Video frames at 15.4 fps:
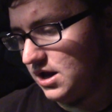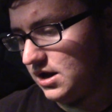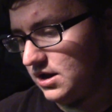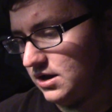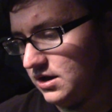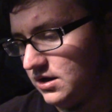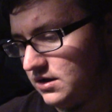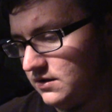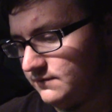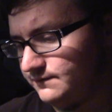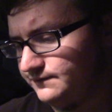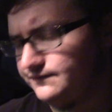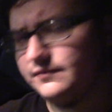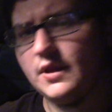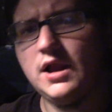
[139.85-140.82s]

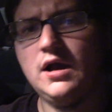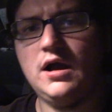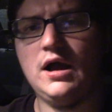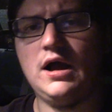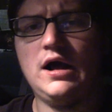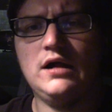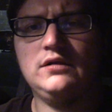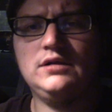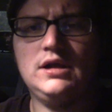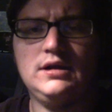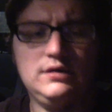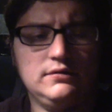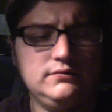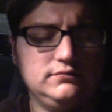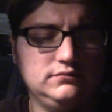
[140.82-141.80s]
Um, I'll
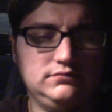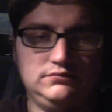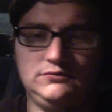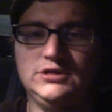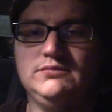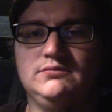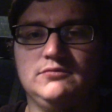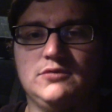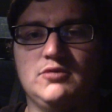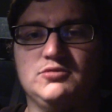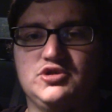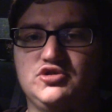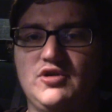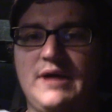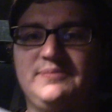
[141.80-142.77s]
uh,
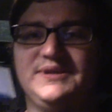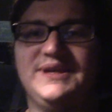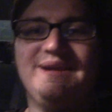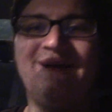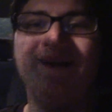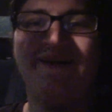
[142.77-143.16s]
almost dropped it.